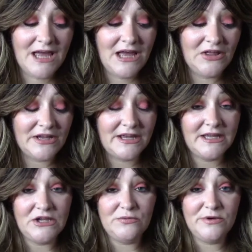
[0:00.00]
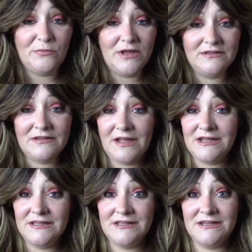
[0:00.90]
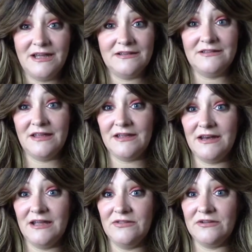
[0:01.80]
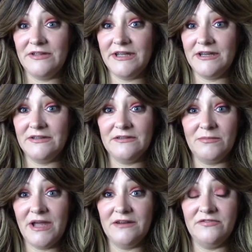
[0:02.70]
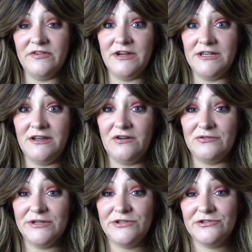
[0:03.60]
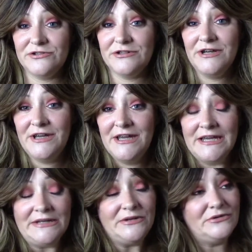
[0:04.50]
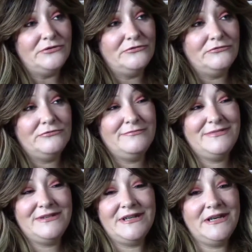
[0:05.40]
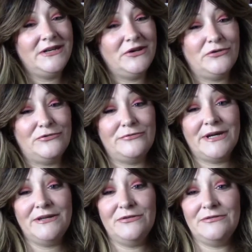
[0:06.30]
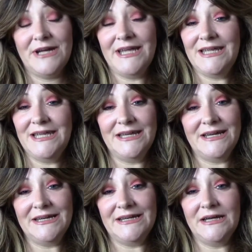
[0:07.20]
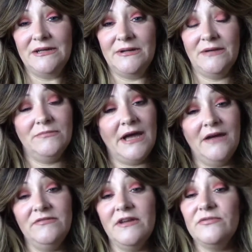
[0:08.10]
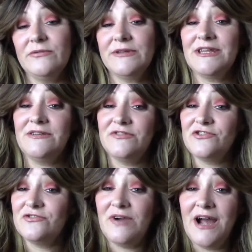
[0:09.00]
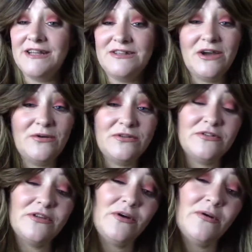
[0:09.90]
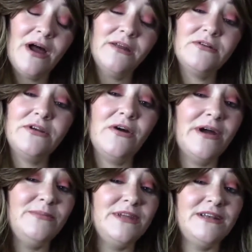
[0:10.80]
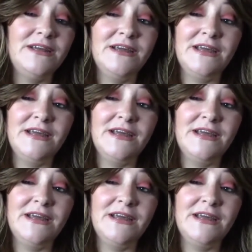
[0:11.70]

I look like a human 1 second, and the next second I look like some kind of fairy tale creature. No, I don't. I can't. I've never really even tried though, so I don't know. I mean,